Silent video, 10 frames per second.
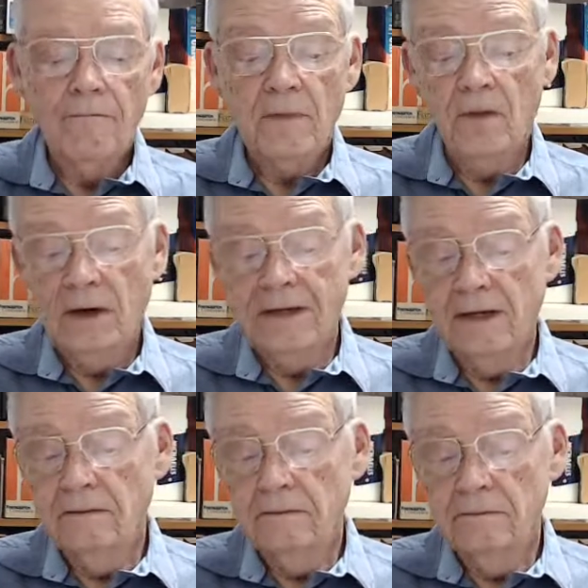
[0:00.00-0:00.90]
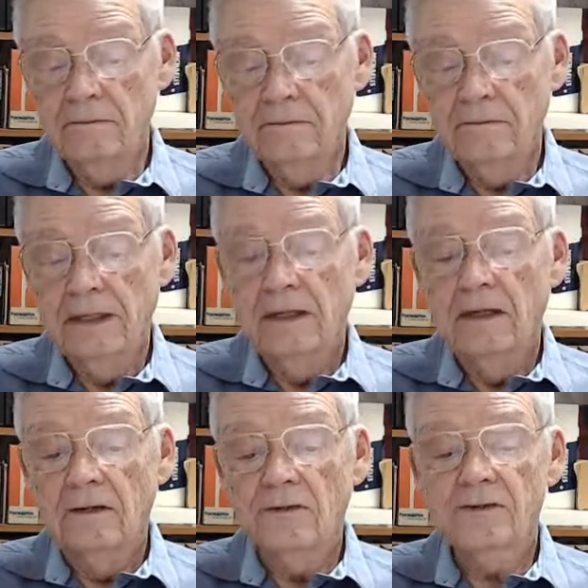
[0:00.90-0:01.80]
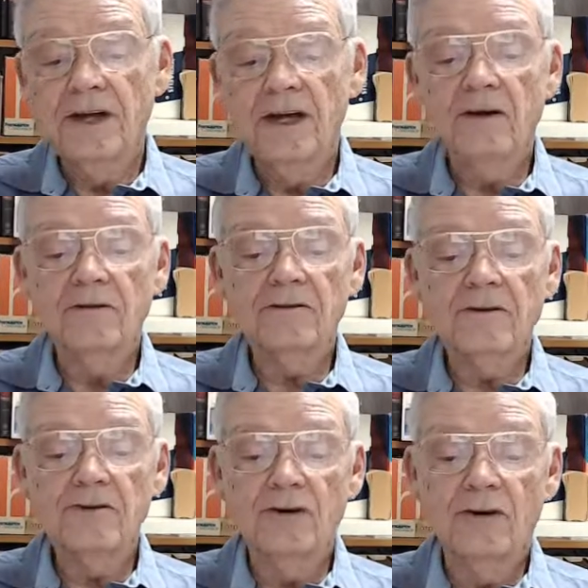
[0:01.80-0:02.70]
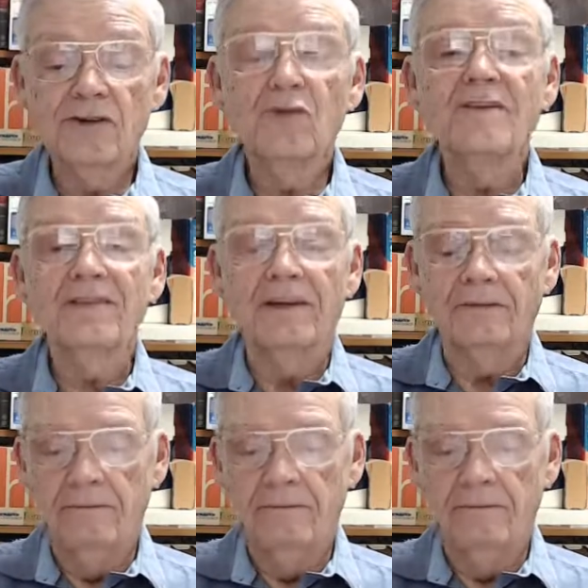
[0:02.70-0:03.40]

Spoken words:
Well, now, to stay close to the shore is one thing.